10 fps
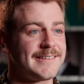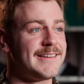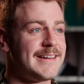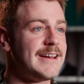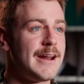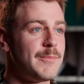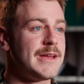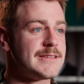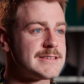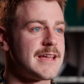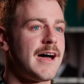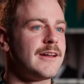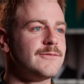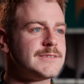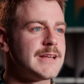it ended up being the
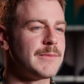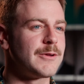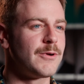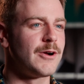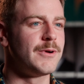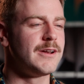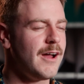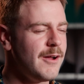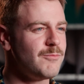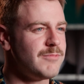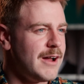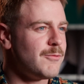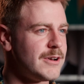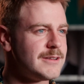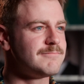start of something where I went, I
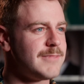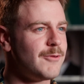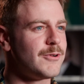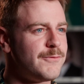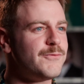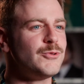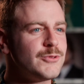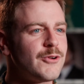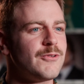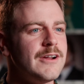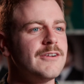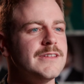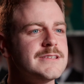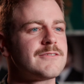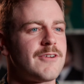want a full career
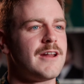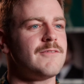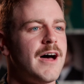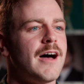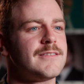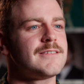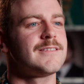in this creative arts.